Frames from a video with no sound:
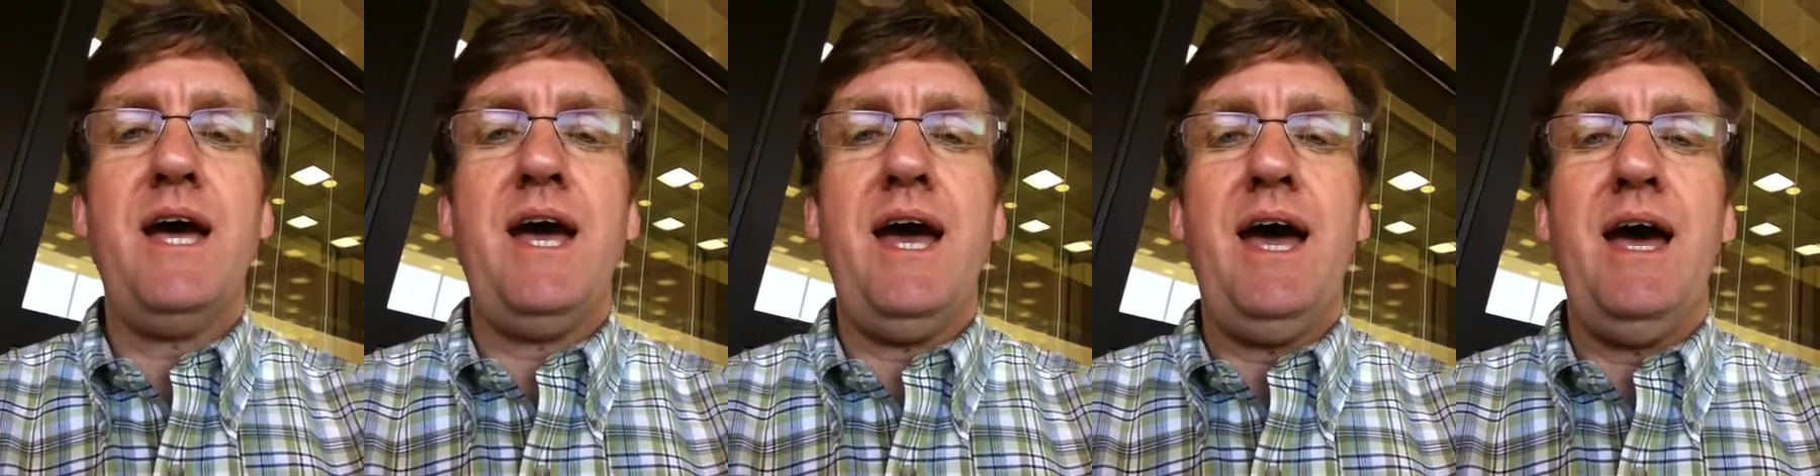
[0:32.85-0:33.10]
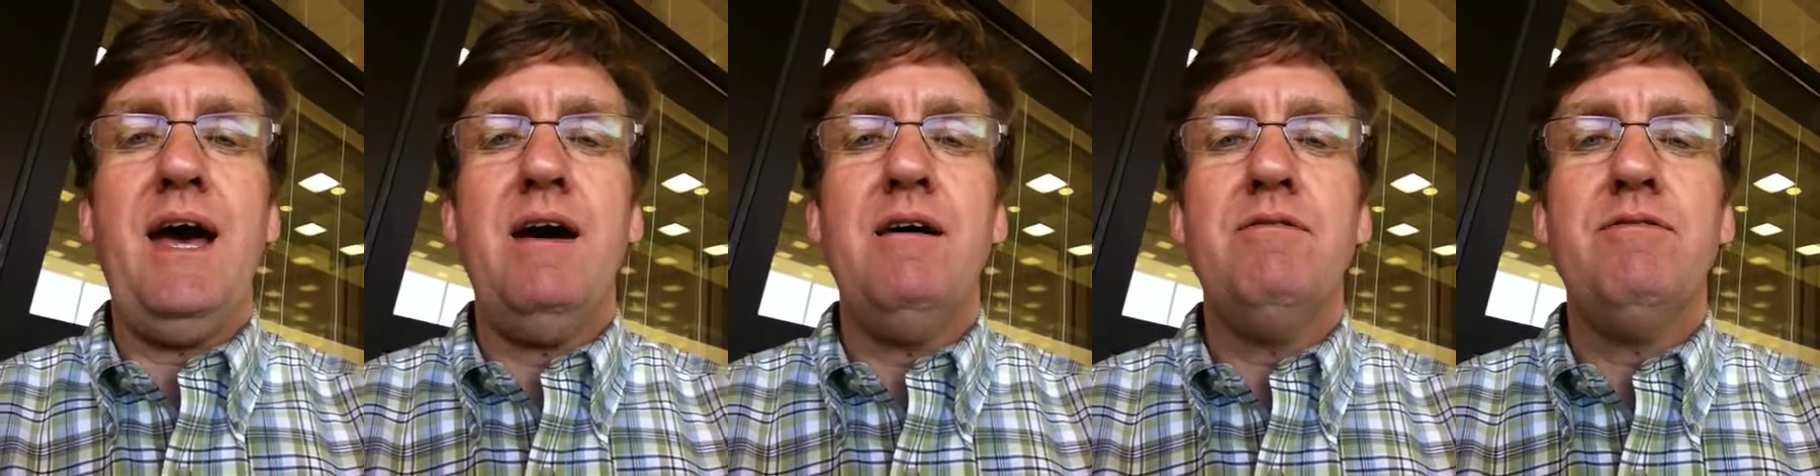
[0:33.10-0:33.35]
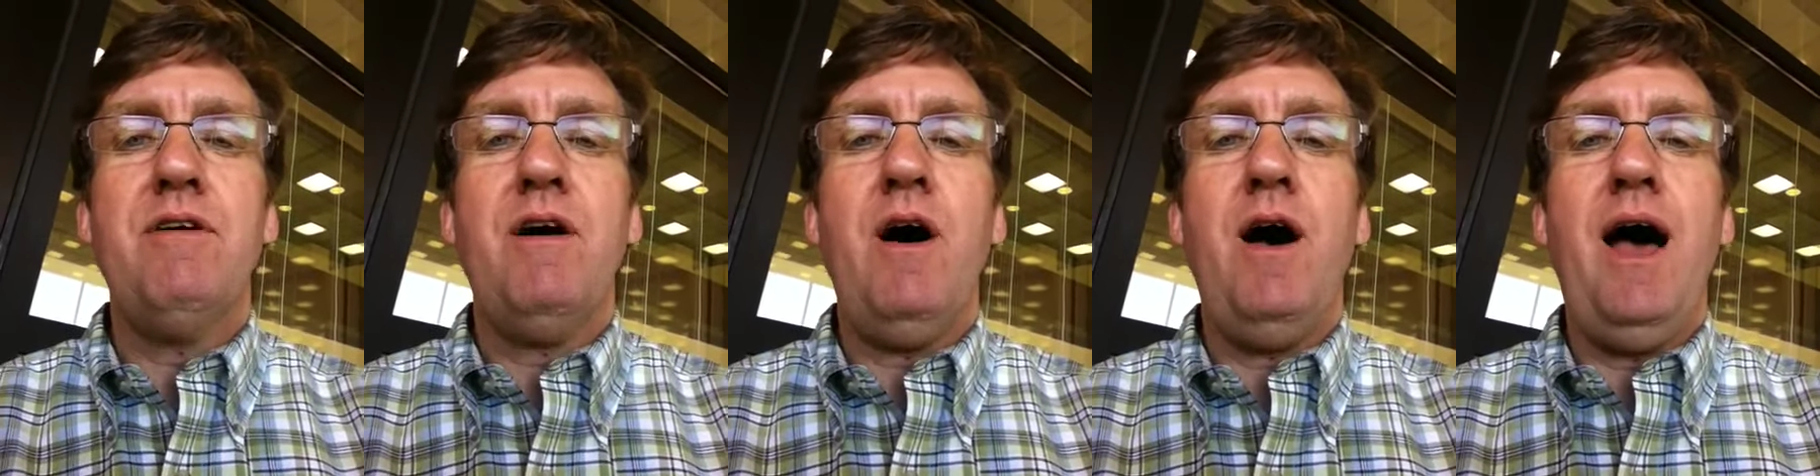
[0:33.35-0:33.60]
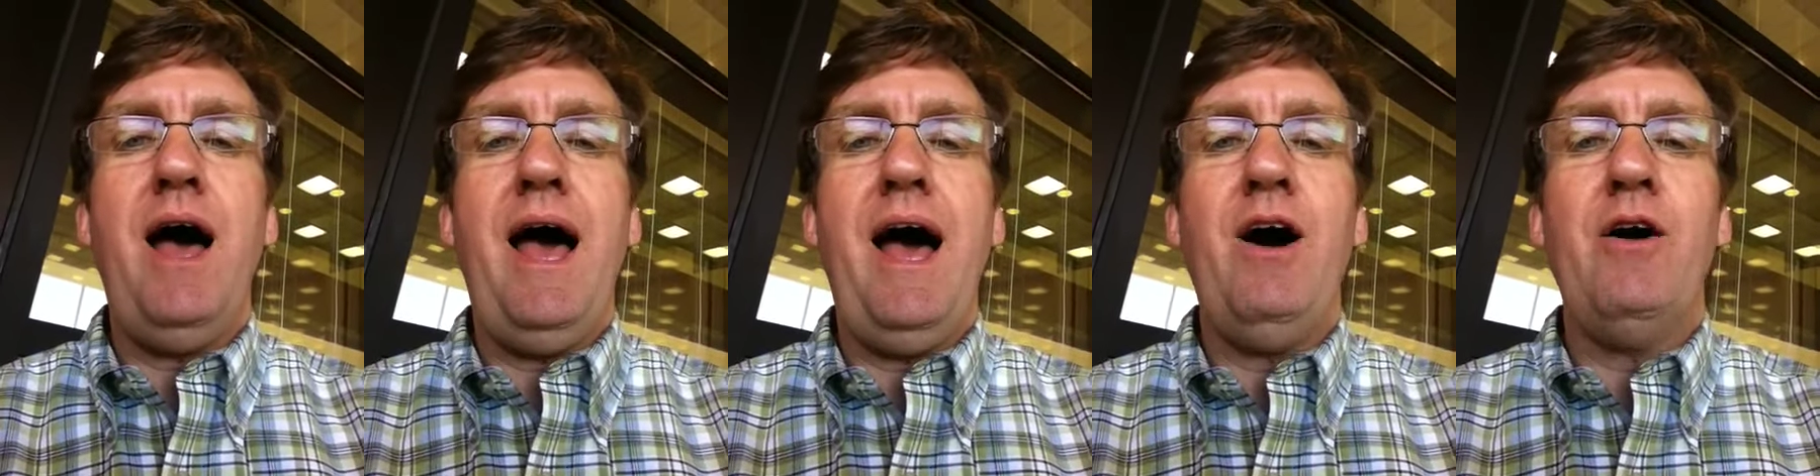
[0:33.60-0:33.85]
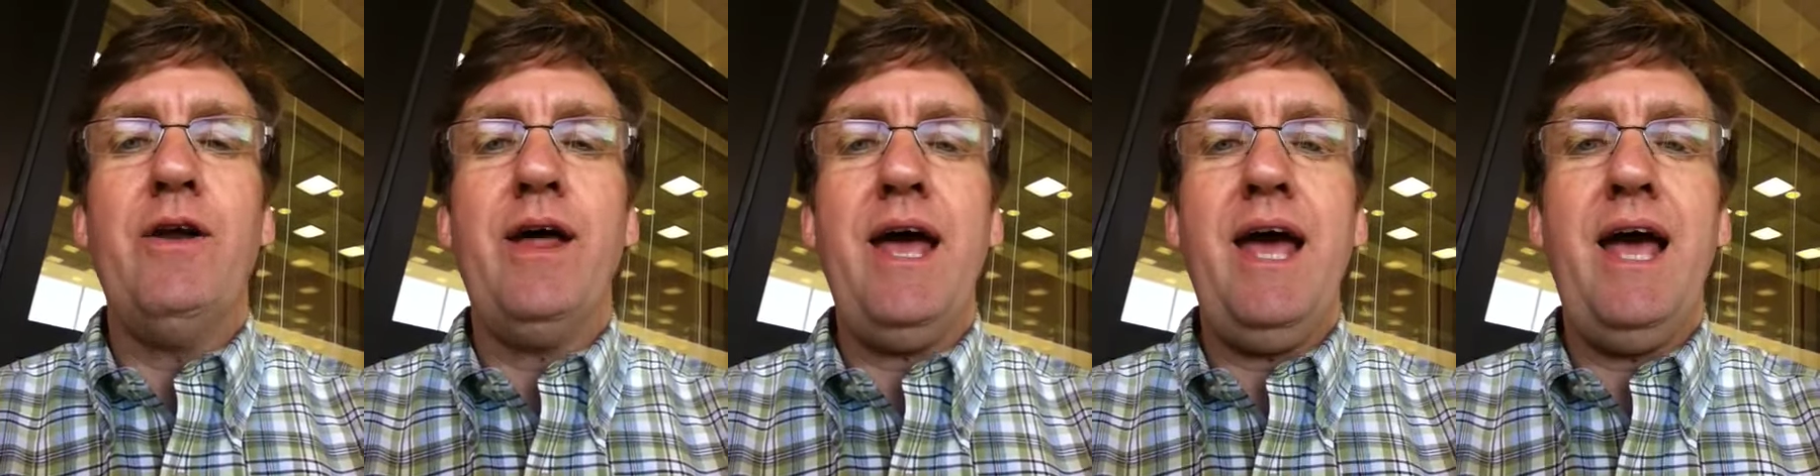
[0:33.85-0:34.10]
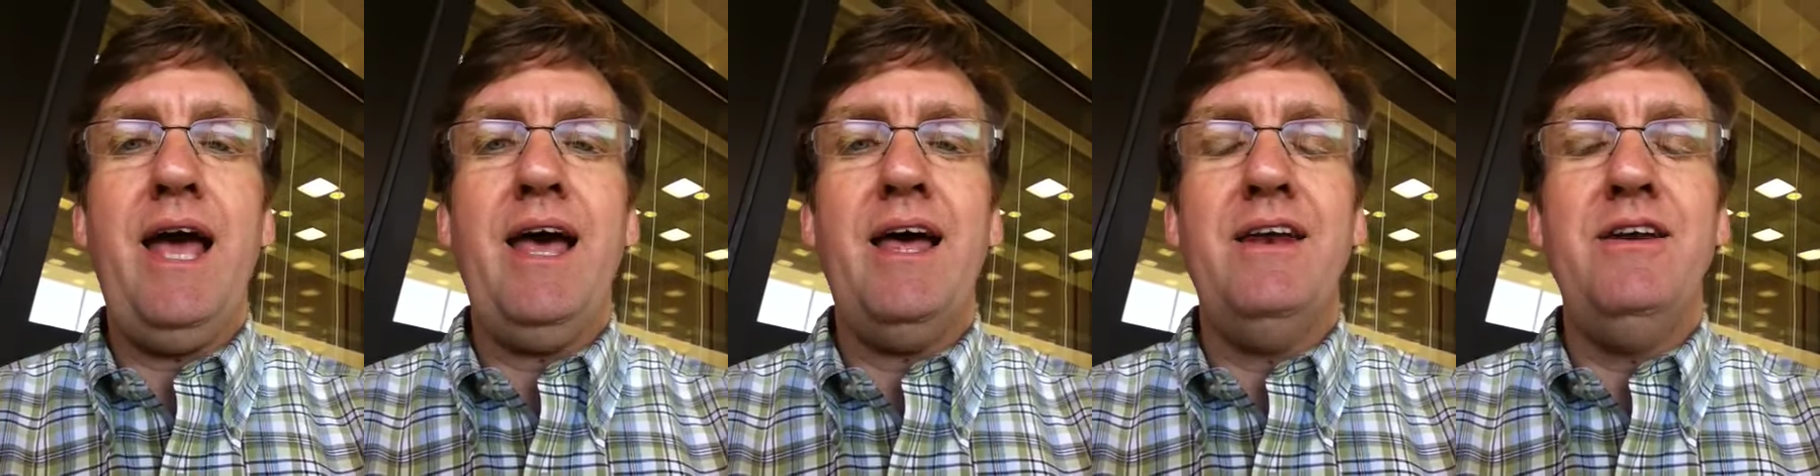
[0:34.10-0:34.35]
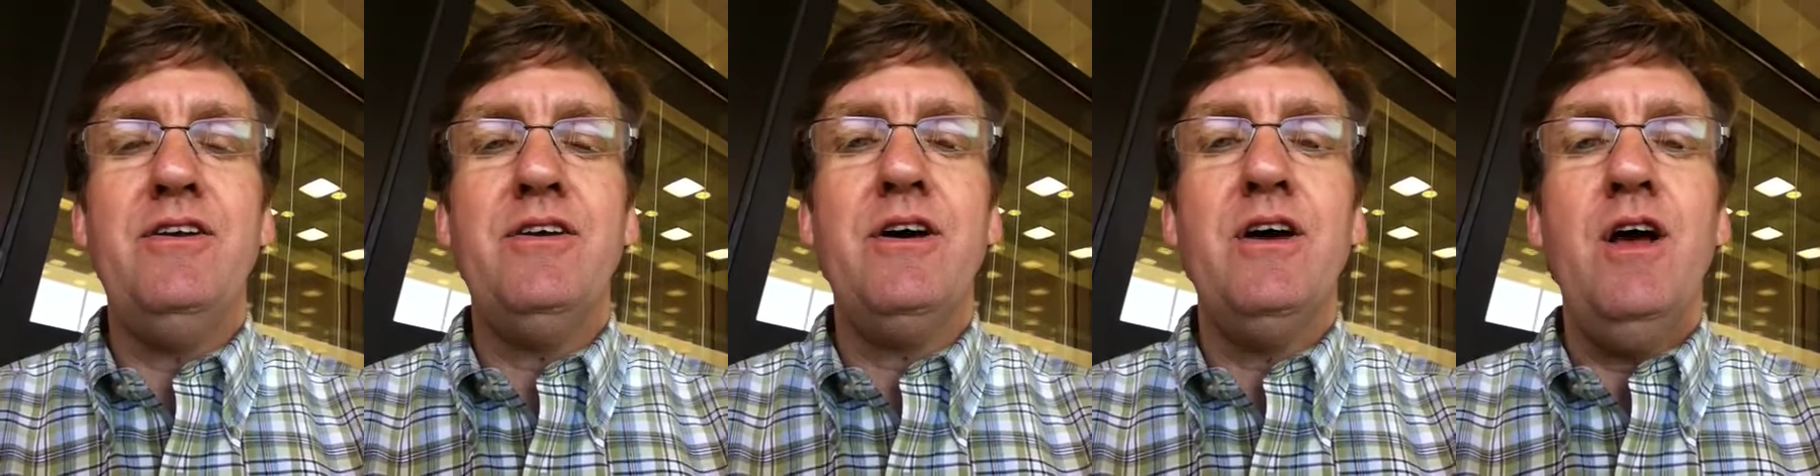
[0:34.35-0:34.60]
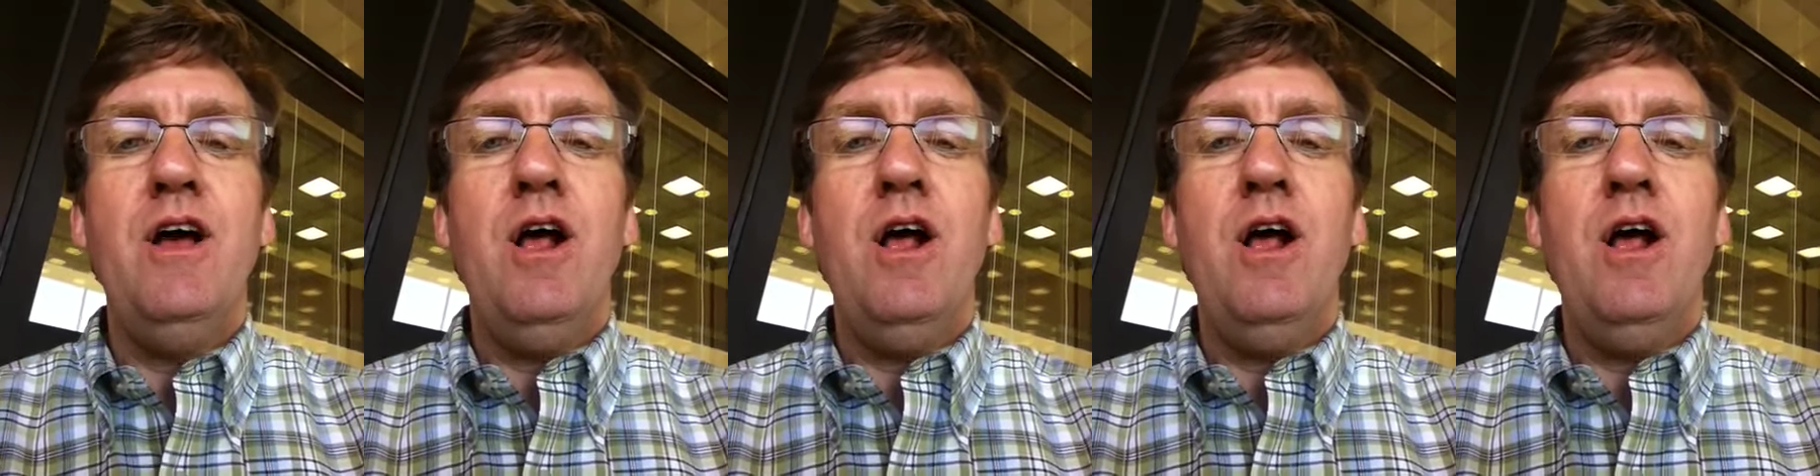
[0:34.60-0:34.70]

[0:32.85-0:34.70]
have on hand